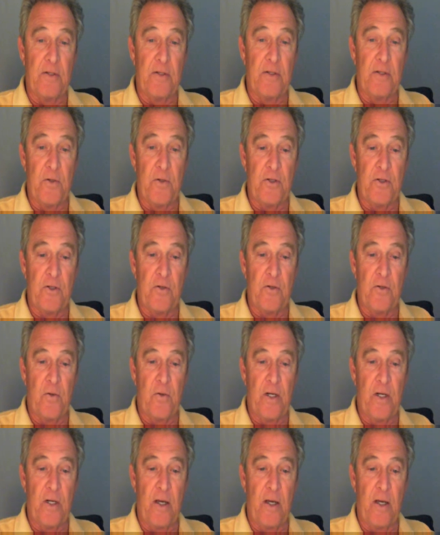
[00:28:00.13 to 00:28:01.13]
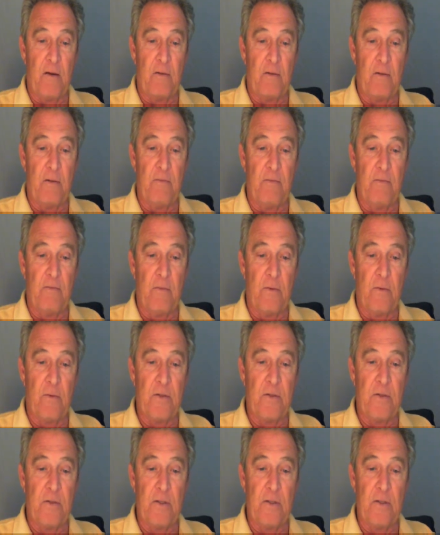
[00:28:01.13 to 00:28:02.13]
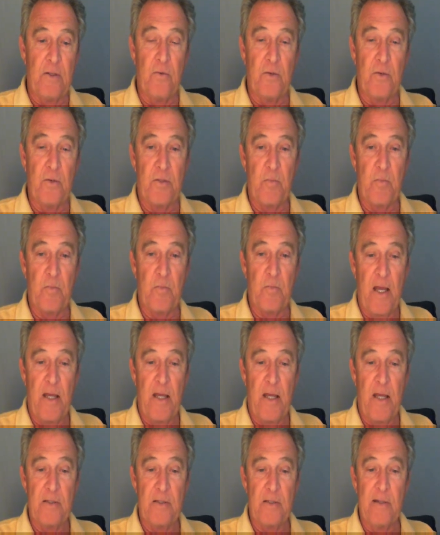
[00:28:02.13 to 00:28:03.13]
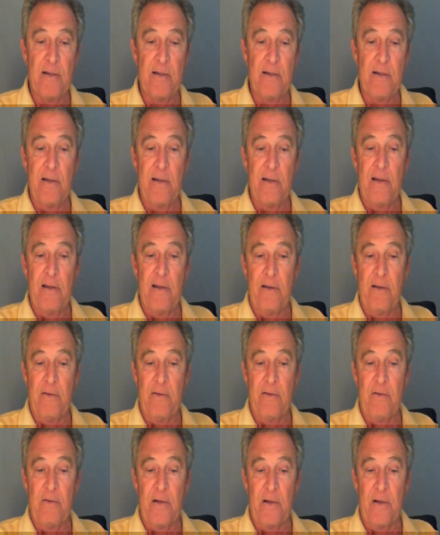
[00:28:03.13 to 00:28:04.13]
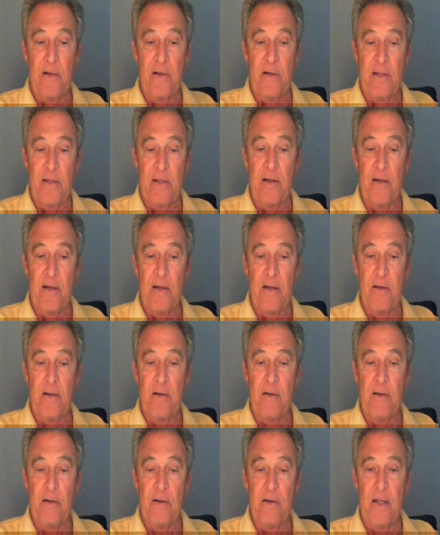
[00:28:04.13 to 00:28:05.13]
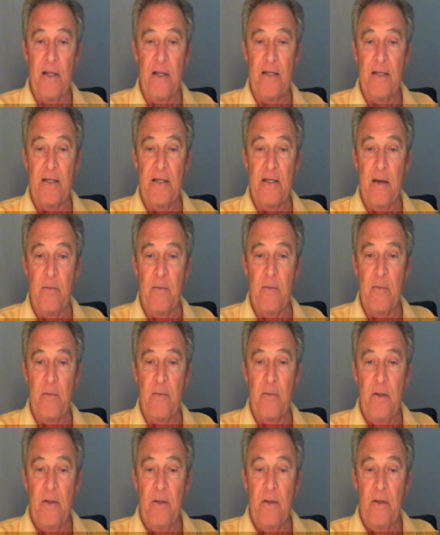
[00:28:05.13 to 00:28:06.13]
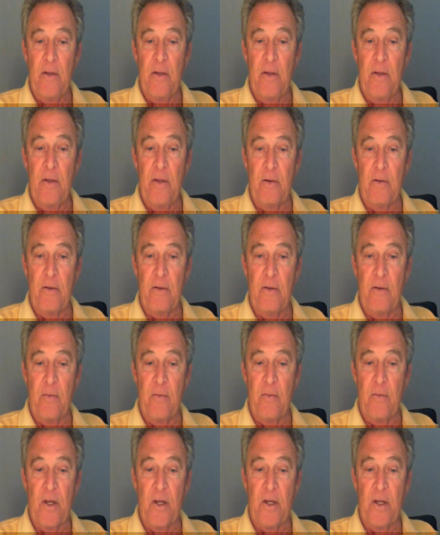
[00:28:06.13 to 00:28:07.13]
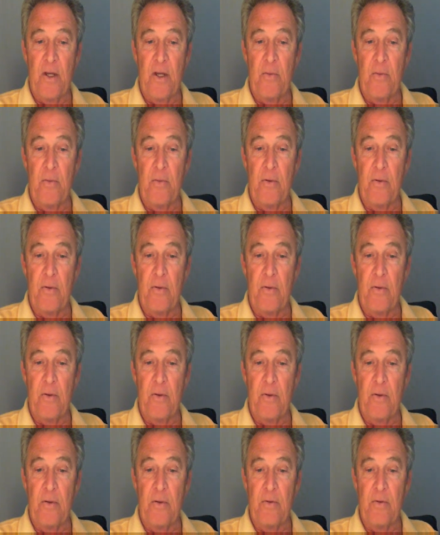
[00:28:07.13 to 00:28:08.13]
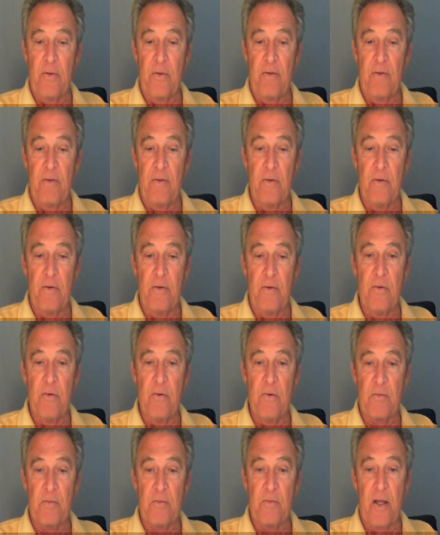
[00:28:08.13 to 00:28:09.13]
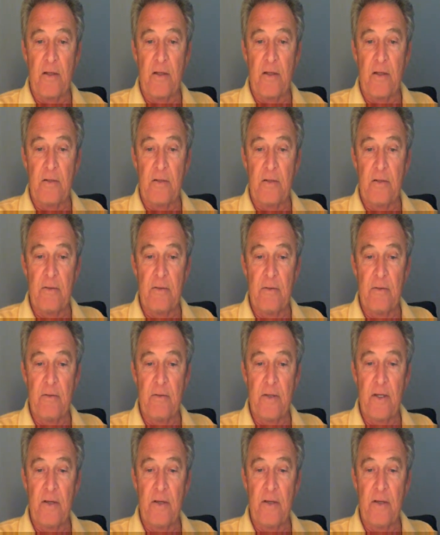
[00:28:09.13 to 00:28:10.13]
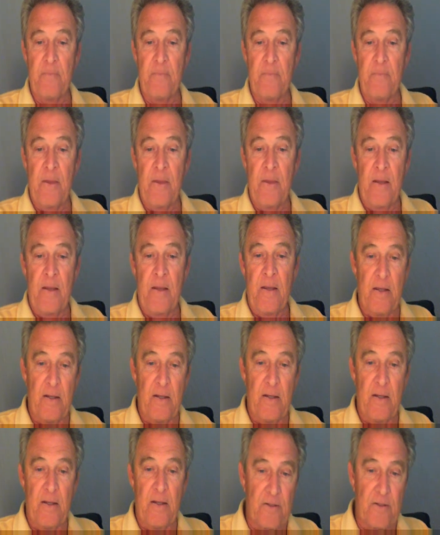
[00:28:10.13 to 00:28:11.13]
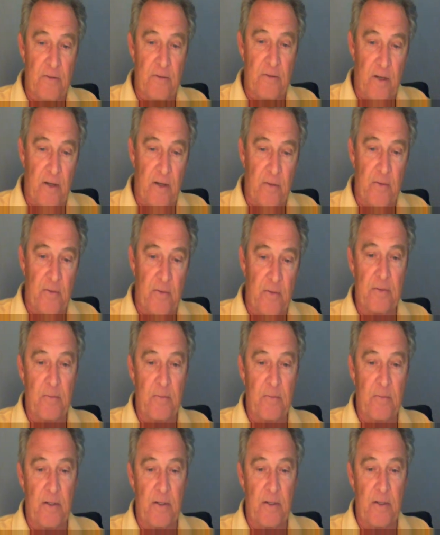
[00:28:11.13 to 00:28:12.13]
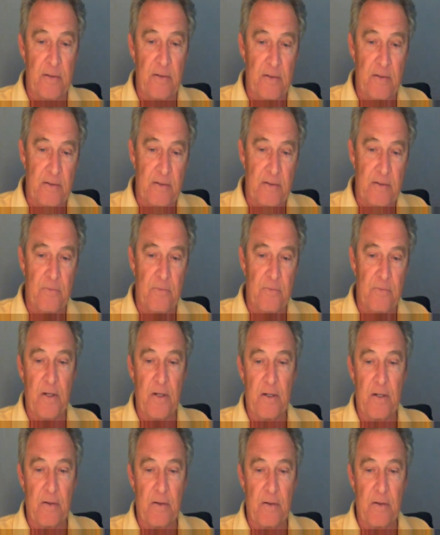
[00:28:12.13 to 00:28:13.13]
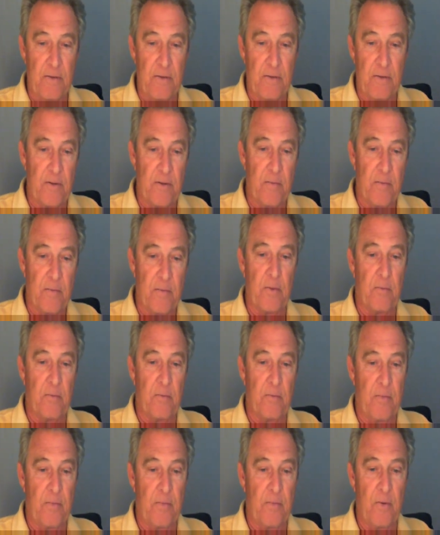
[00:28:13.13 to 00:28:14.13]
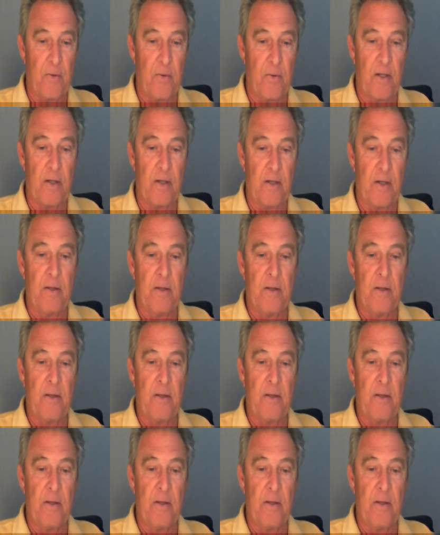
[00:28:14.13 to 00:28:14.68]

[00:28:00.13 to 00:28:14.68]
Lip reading: the one that's showing now. If you want to do a splice, and you click that tab, it'll bring up a thing for you to do a splice. Okay, and it tells you how many splices, where you're going to put them. Okay,